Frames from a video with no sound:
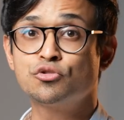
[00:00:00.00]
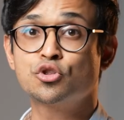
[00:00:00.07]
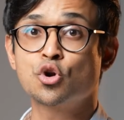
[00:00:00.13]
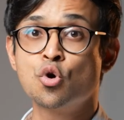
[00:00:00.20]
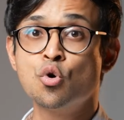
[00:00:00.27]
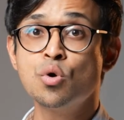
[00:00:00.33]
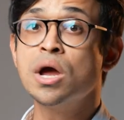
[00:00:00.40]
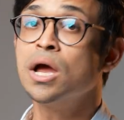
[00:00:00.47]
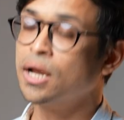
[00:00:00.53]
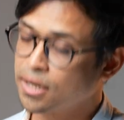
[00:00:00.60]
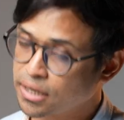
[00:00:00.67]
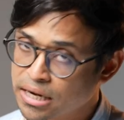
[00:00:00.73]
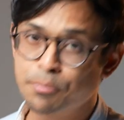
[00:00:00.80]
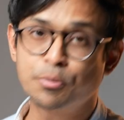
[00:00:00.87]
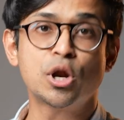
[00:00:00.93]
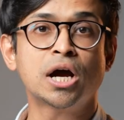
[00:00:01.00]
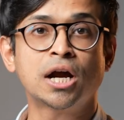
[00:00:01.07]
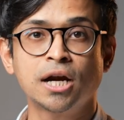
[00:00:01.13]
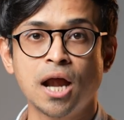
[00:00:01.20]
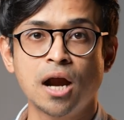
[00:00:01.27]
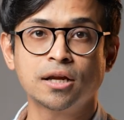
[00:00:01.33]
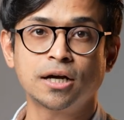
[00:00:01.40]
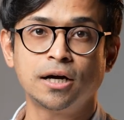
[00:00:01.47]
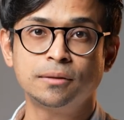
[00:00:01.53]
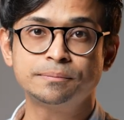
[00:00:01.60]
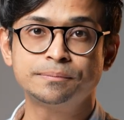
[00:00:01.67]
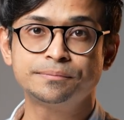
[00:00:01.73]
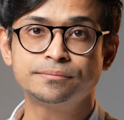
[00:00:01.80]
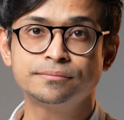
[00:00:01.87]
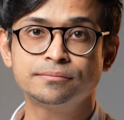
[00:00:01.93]
through Nipuna
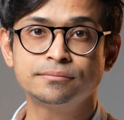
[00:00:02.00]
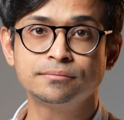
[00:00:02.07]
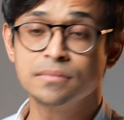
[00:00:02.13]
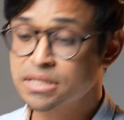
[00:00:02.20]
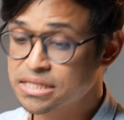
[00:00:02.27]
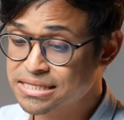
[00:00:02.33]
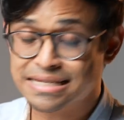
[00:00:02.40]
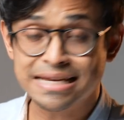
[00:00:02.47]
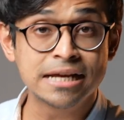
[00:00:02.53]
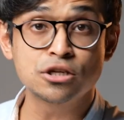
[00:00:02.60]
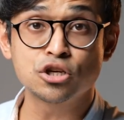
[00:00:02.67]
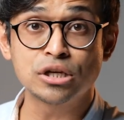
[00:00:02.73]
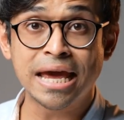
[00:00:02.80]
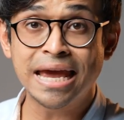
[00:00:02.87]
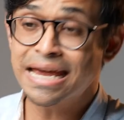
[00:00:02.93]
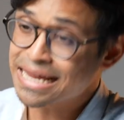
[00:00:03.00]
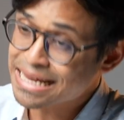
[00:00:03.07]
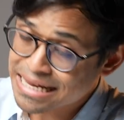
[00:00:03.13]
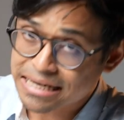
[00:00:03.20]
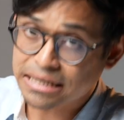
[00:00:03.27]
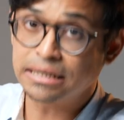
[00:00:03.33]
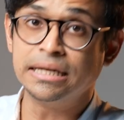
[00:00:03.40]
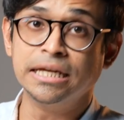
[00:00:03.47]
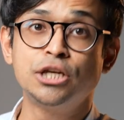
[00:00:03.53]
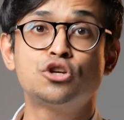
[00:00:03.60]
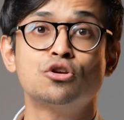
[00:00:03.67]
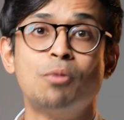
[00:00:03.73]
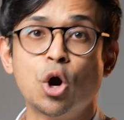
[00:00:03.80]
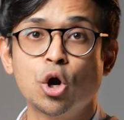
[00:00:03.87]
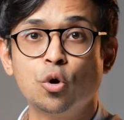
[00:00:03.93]
Karnataka. Skill today, lead
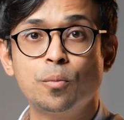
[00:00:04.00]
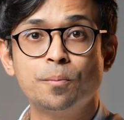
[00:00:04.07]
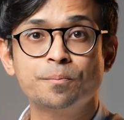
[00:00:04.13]
tomorrow.